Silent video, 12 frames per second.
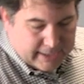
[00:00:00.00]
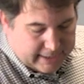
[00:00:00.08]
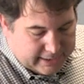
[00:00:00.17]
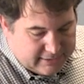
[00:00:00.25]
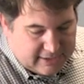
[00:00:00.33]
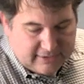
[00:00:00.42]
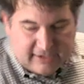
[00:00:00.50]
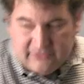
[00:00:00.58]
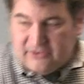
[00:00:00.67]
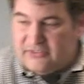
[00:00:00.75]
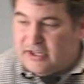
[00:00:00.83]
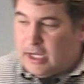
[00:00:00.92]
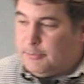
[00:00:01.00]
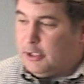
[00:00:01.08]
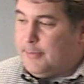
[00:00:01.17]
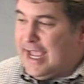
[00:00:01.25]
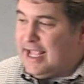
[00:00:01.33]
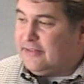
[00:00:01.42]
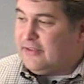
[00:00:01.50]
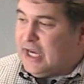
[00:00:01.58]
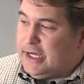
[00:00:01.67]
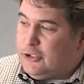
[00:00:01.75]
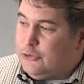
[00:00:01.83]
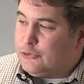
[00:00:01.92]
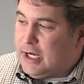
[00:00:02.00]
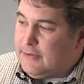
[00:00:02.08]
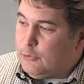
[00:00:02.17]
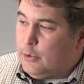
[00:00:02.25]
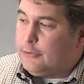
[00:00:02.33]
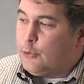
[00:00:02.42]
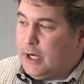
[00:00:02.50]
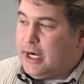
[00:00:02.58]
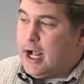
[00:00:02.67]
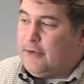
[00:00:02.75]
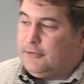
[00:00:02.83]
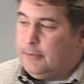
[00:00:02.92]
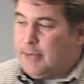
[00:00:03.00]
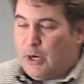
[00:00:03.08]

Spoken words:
And then this is a couple of bags that I do travel with quite often.